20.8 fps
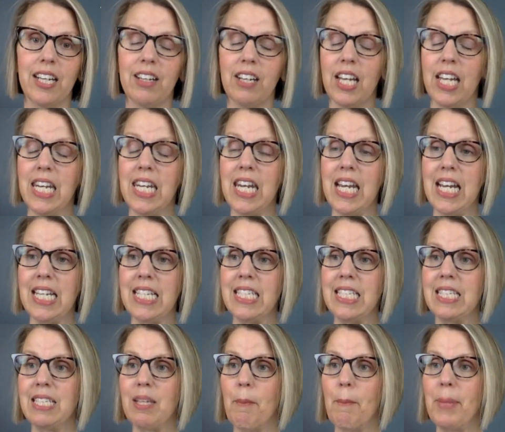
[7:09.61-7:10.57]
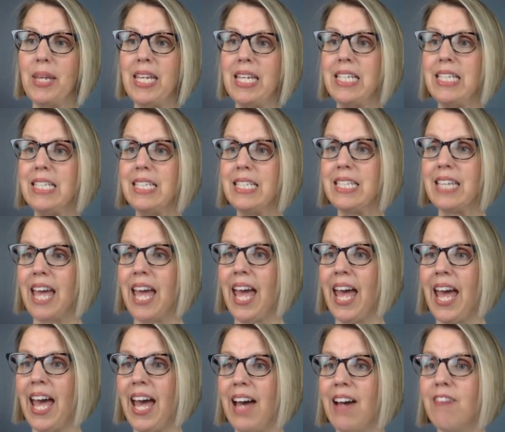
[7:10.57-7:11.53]
a nice piece to
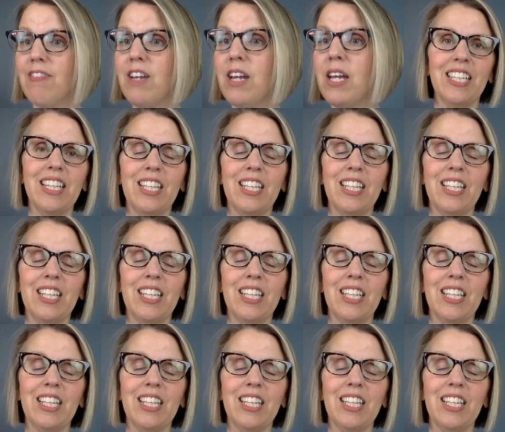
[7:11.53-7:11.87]
have.